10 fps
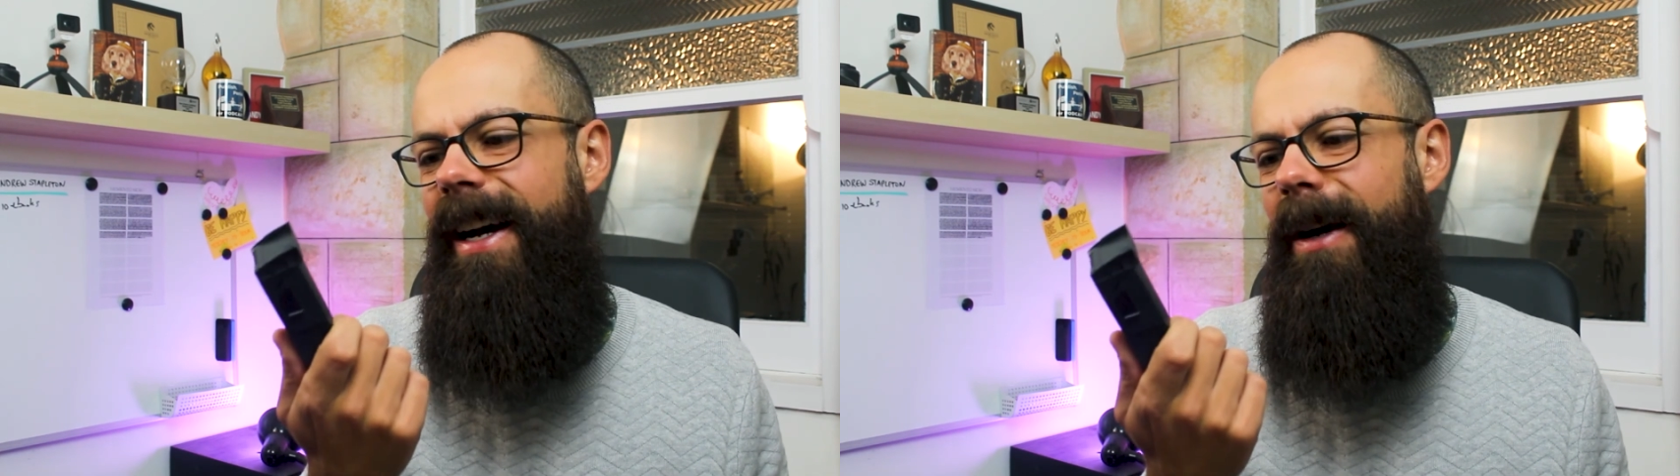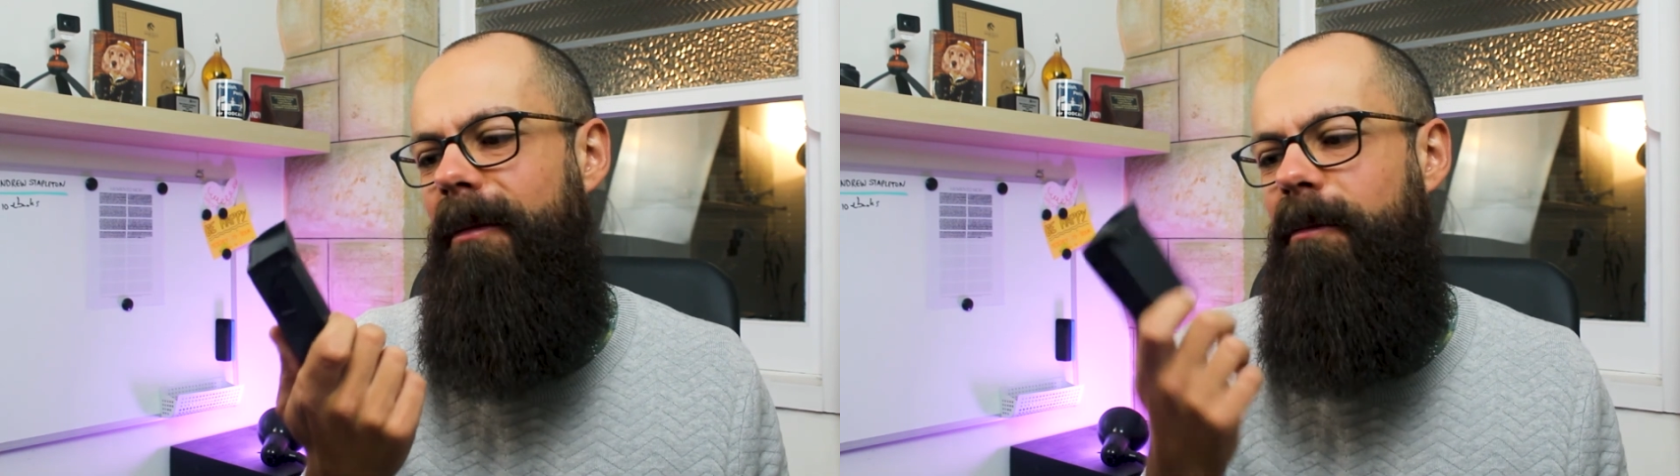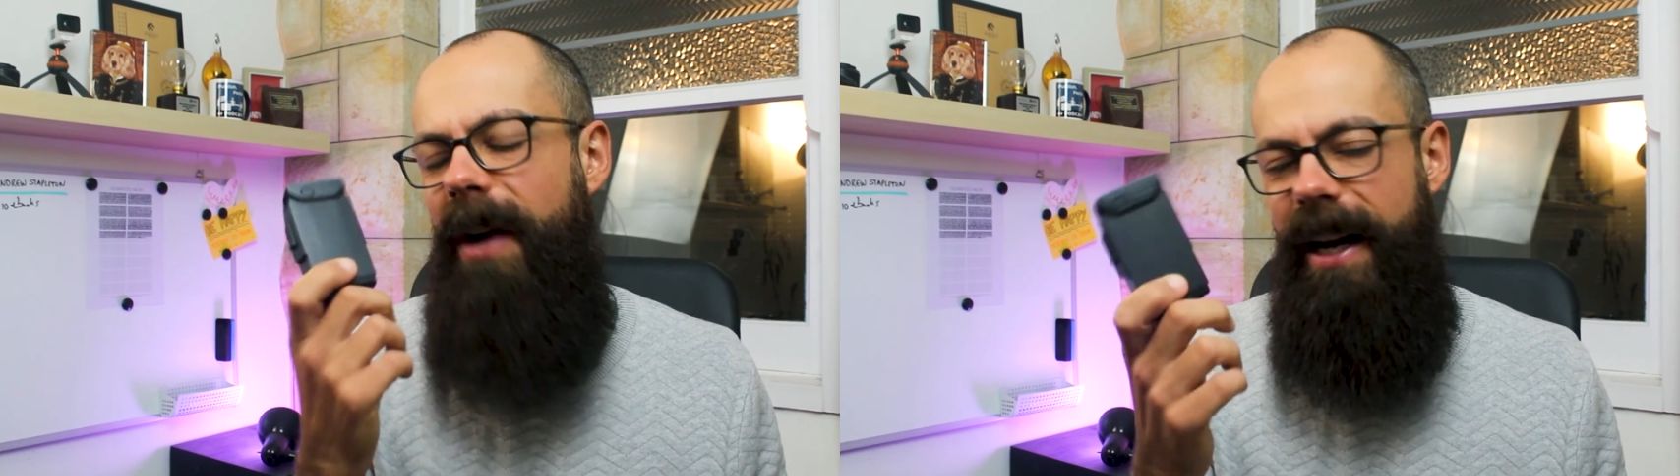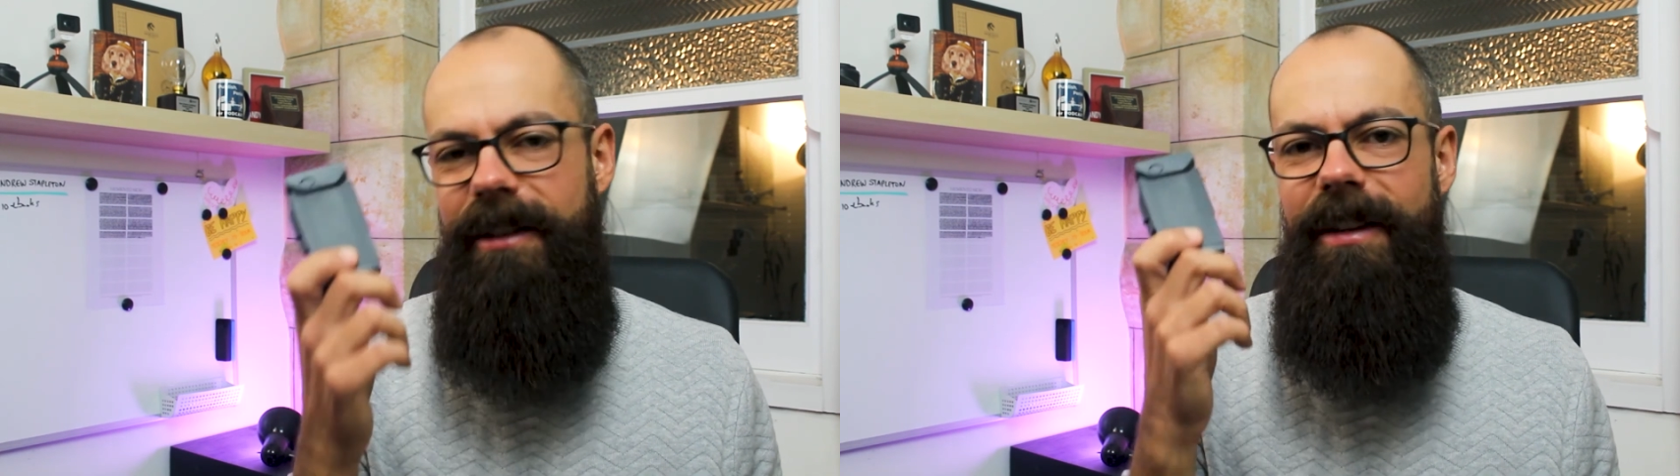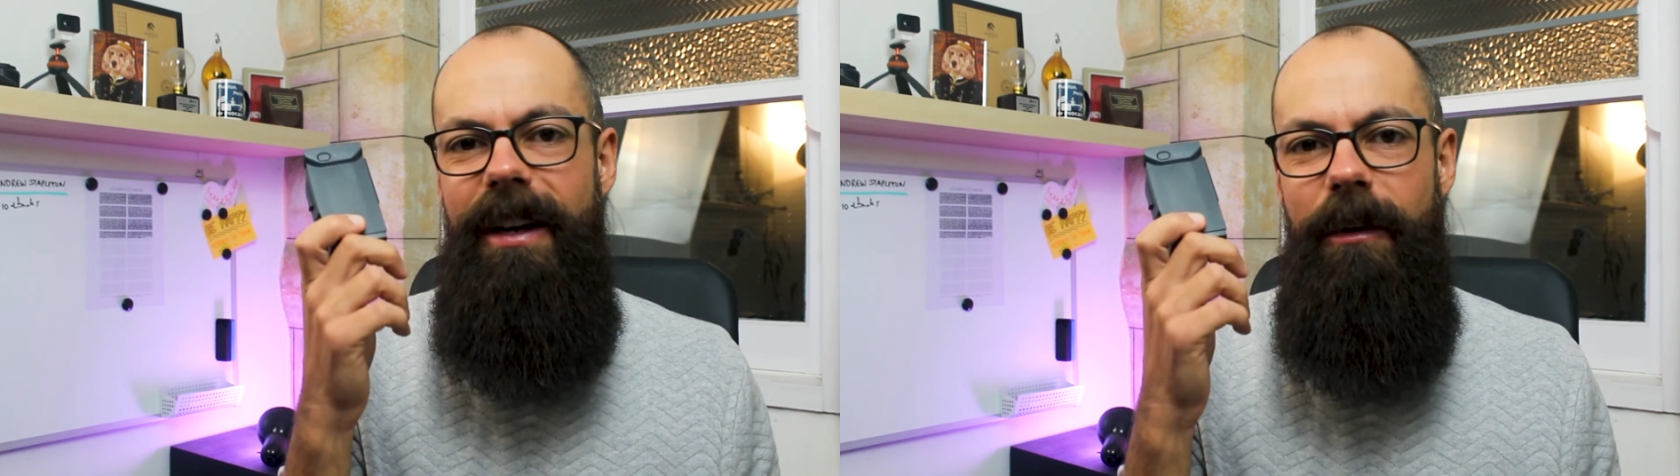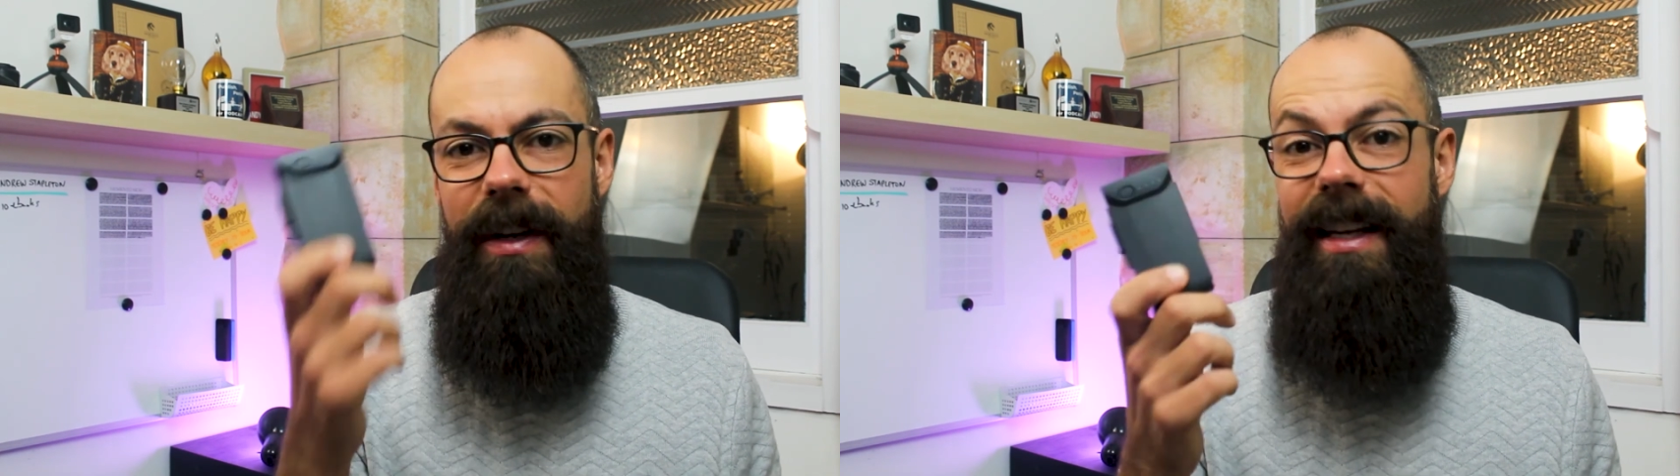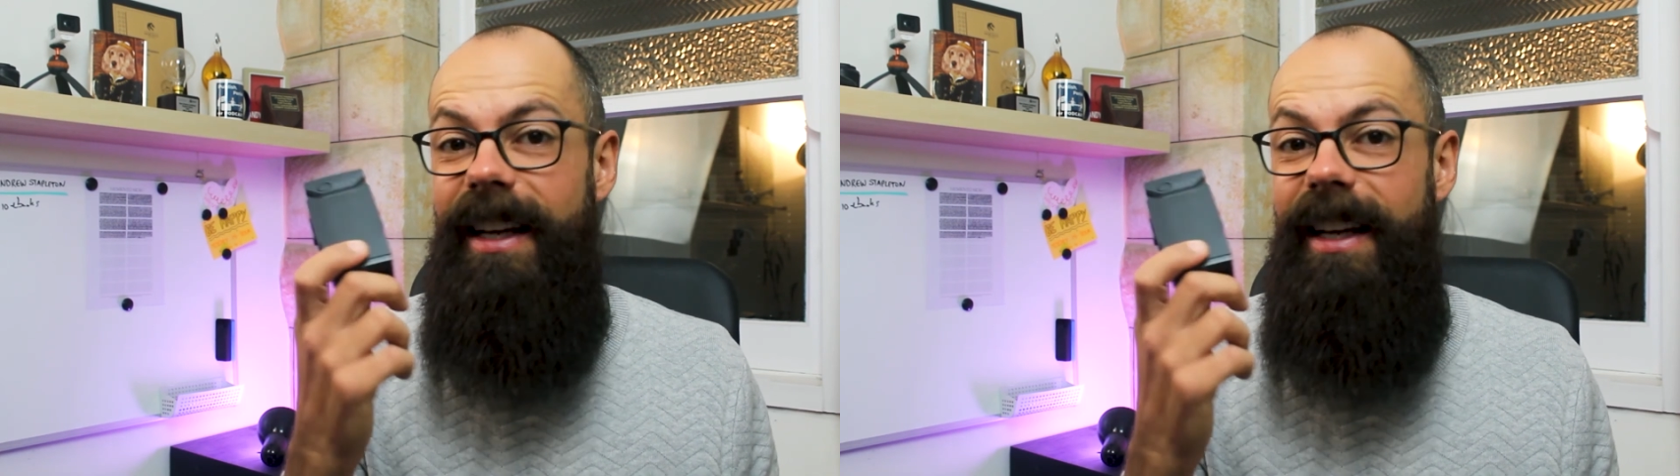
Um, but with a